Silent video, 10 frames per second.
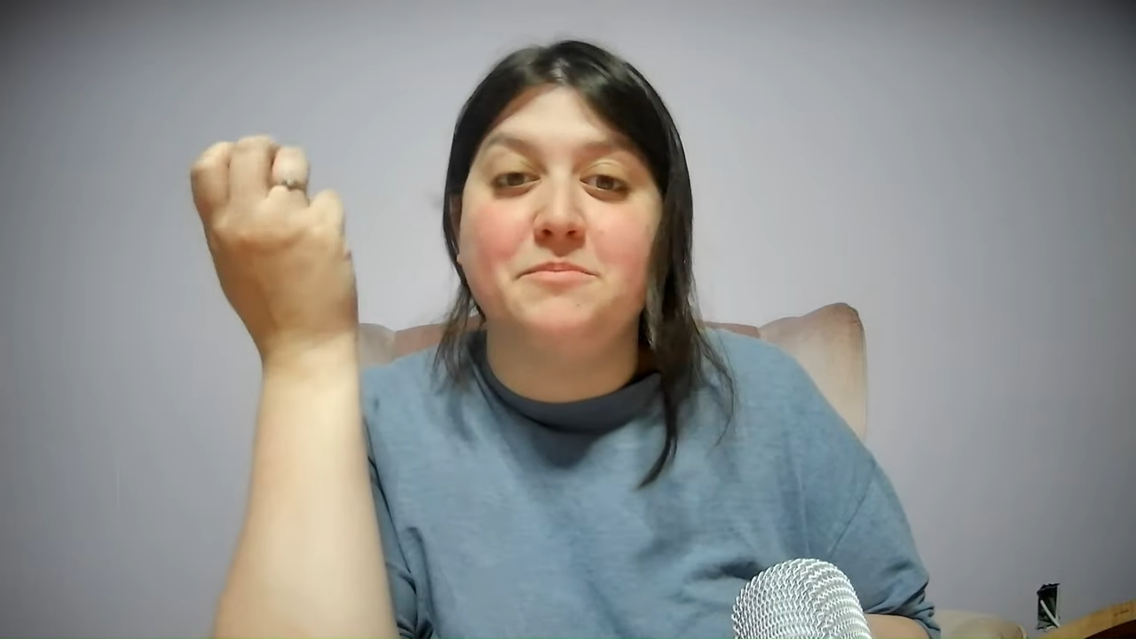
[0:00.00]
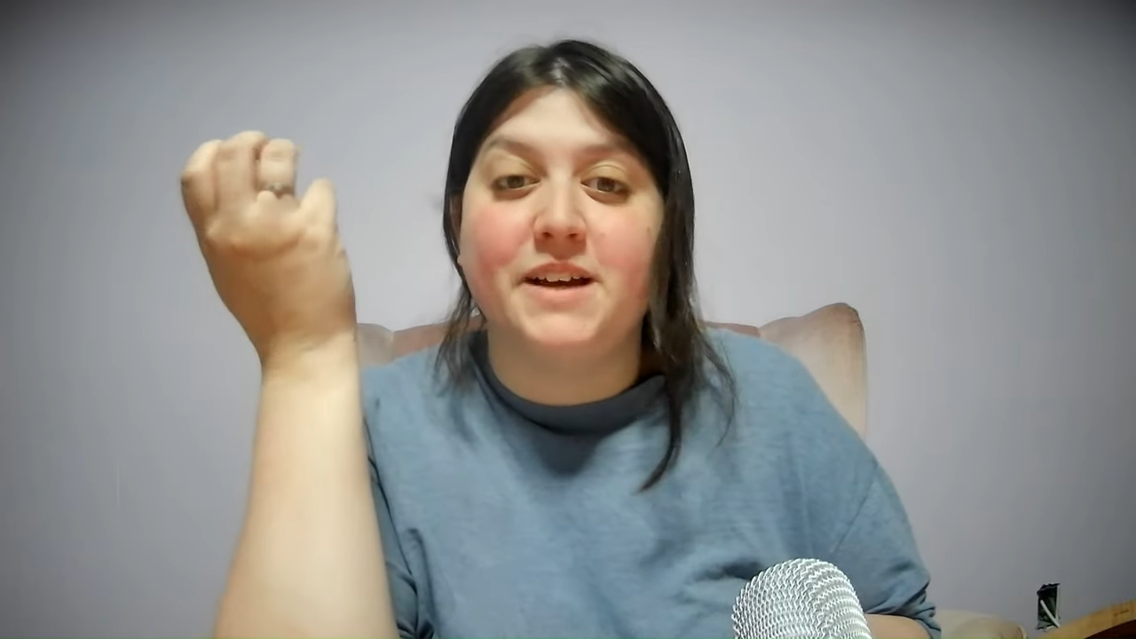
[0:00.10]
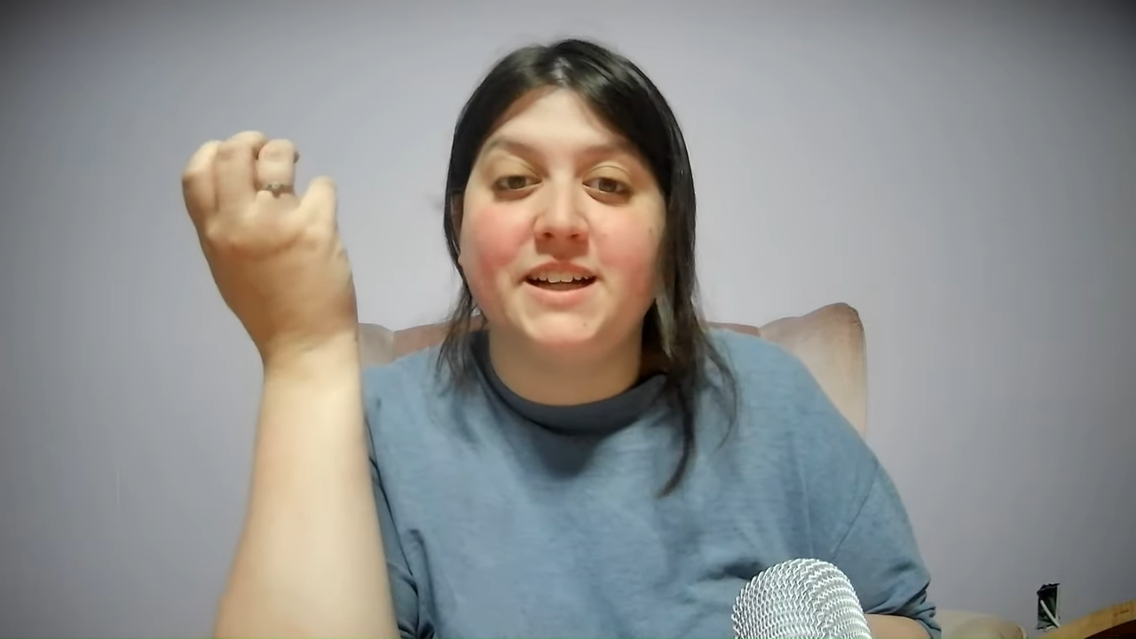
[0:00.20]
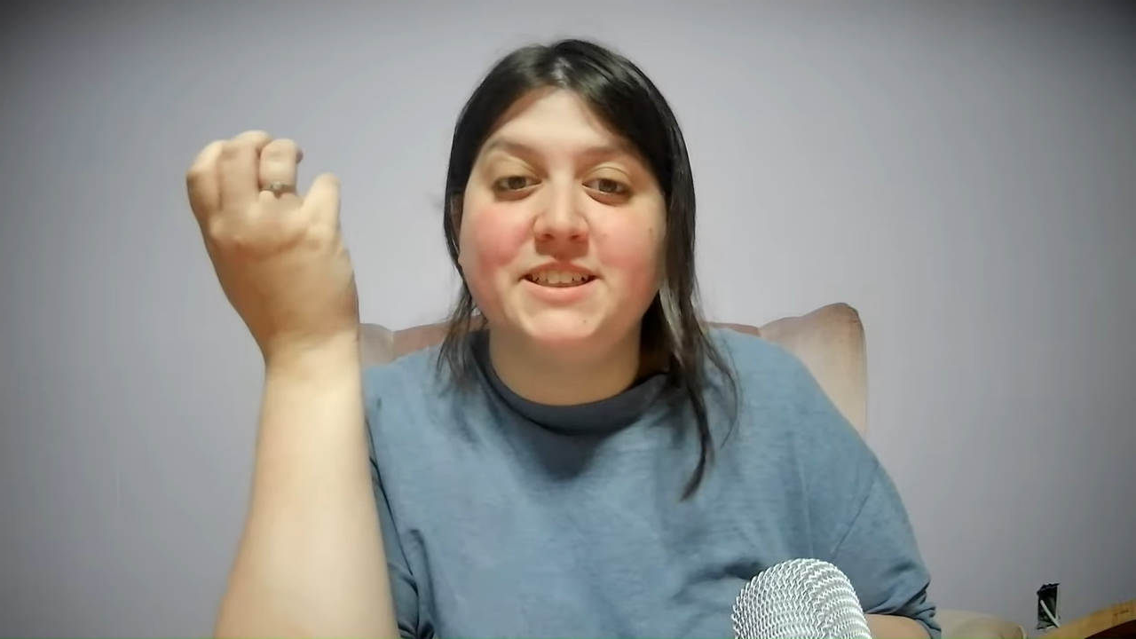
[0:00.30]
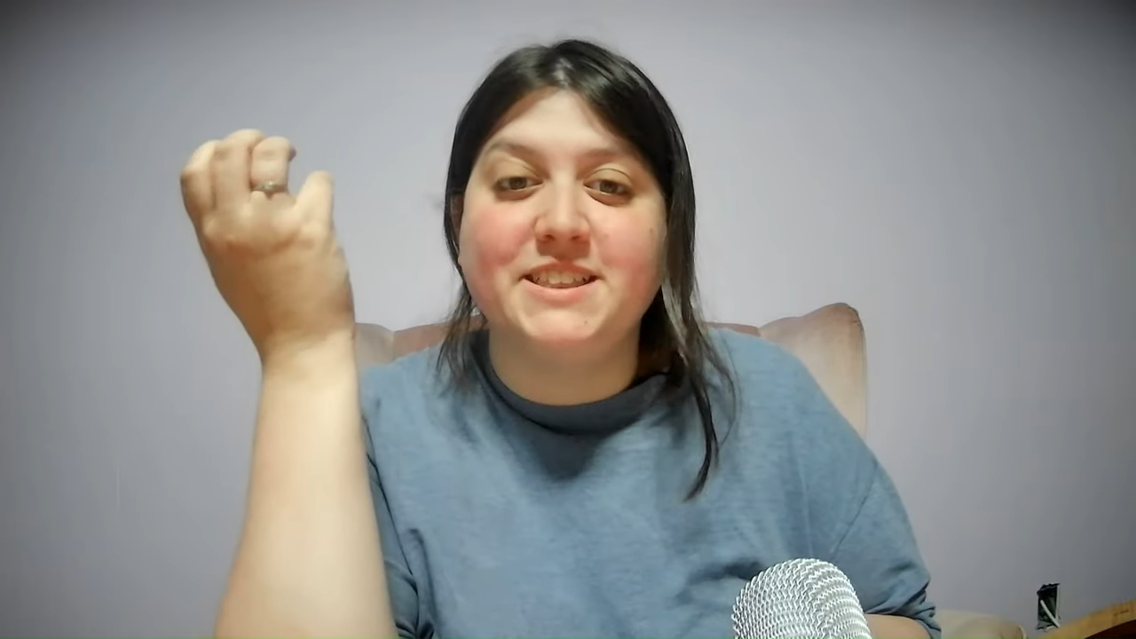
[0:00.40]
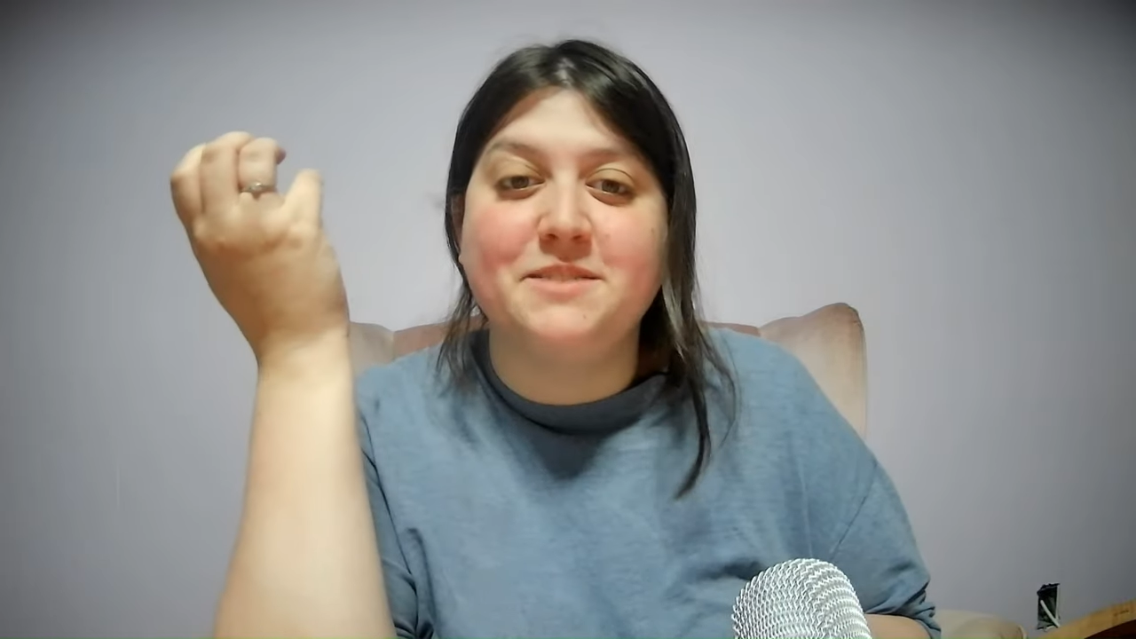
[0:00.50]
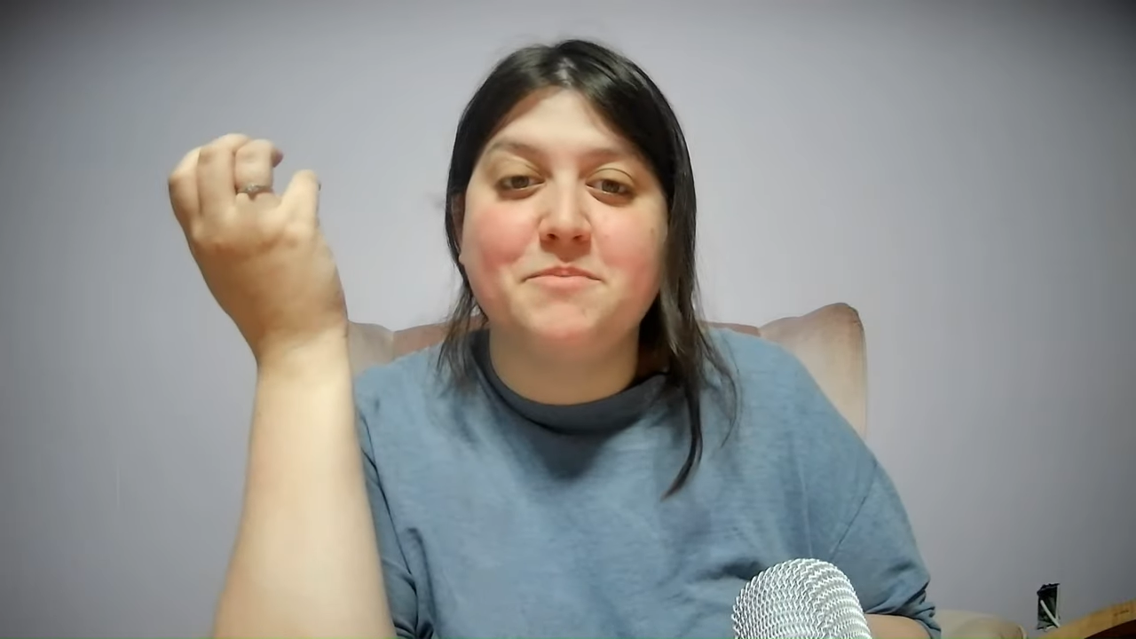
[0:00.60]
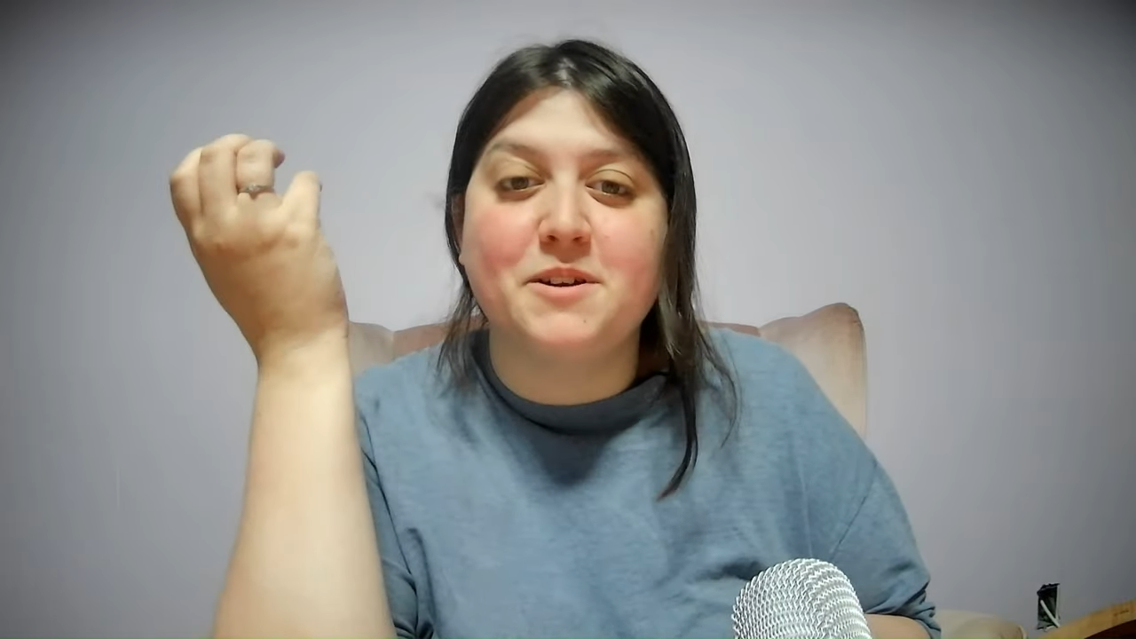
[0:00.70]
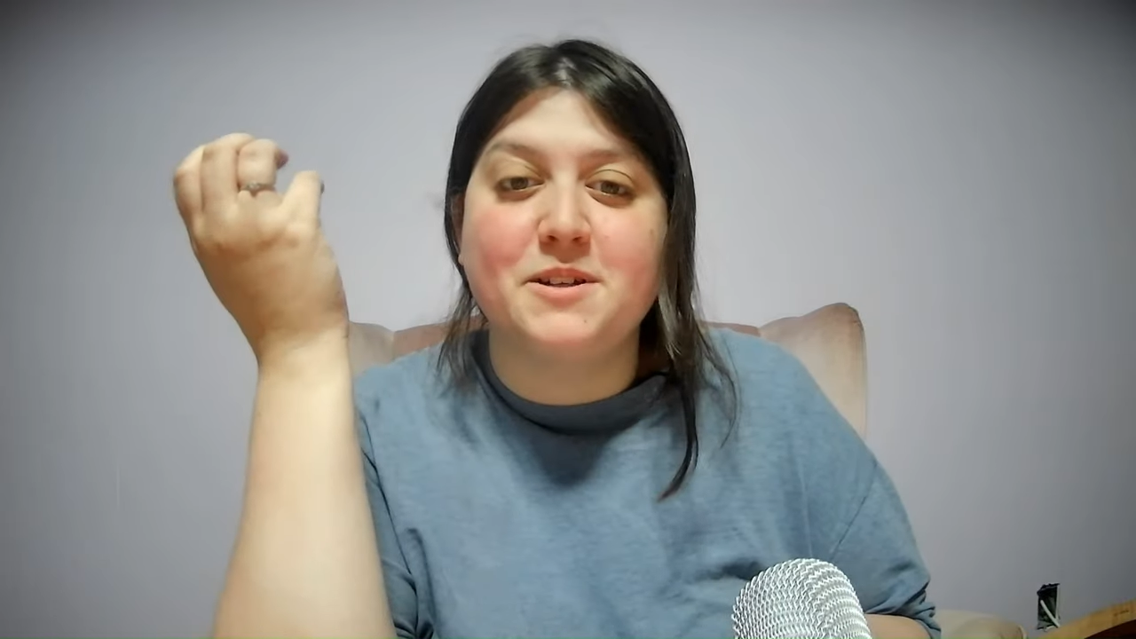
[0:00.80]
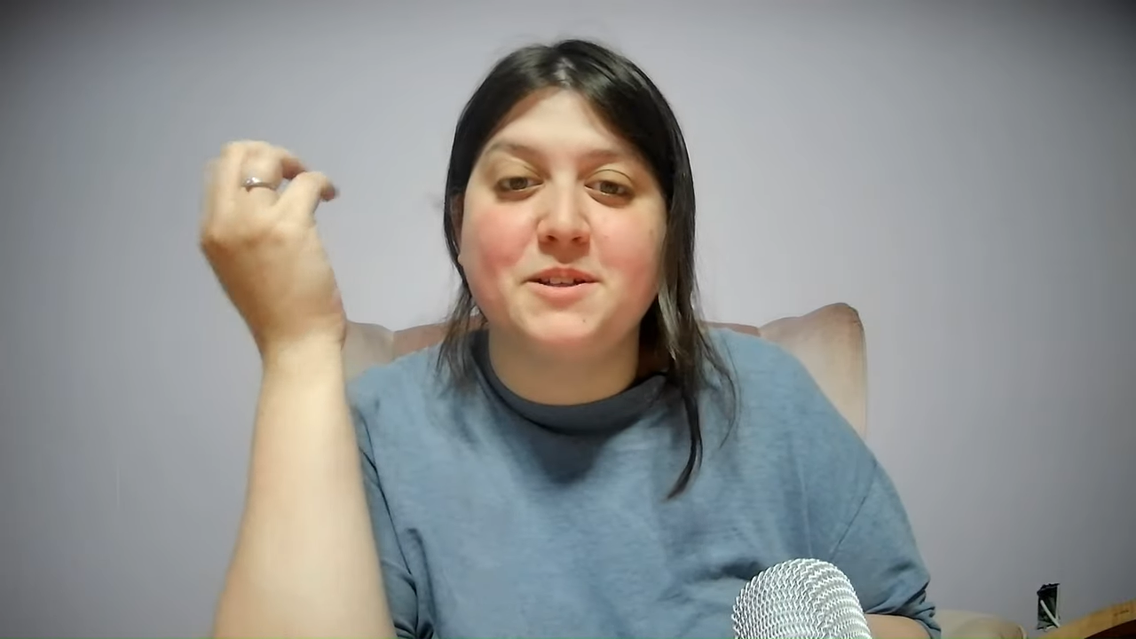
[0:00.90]
pandas in
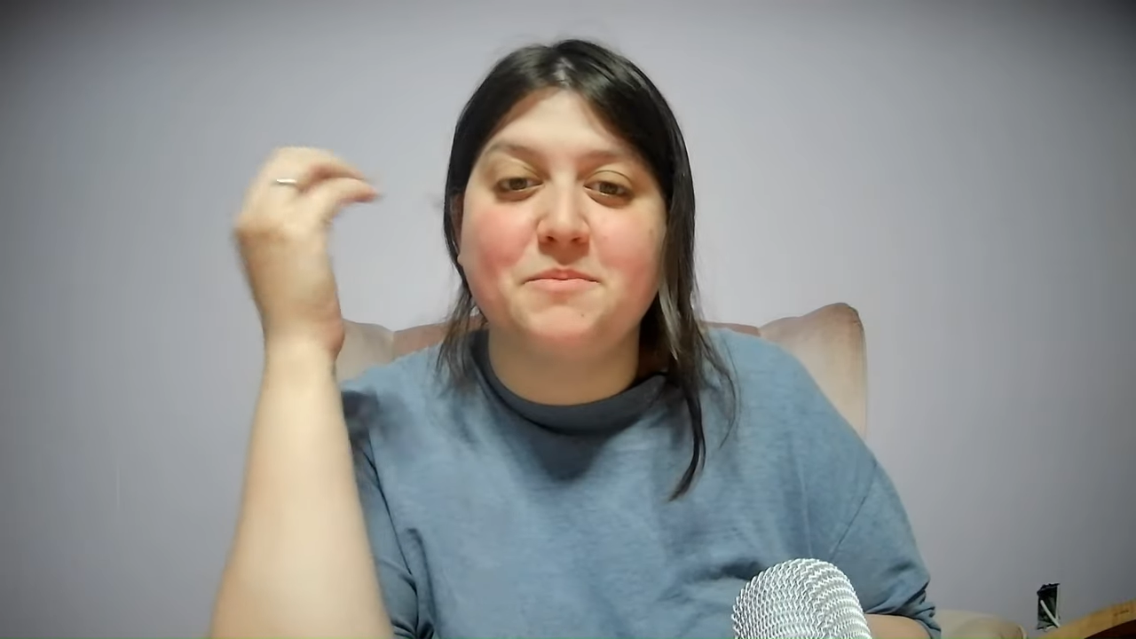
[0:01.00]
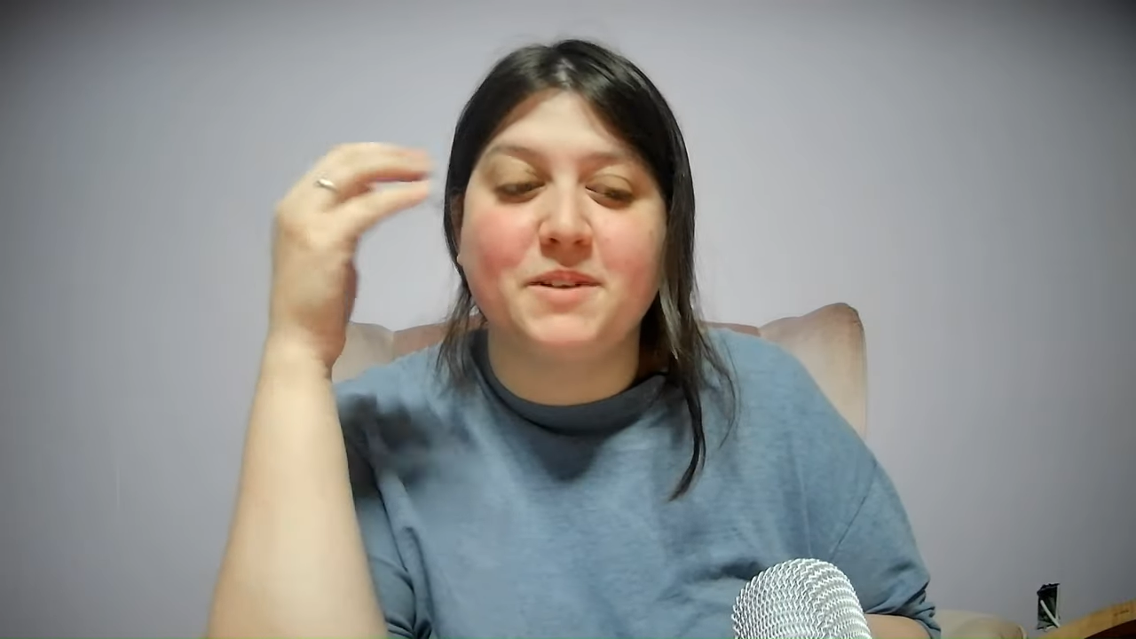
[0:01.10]
person,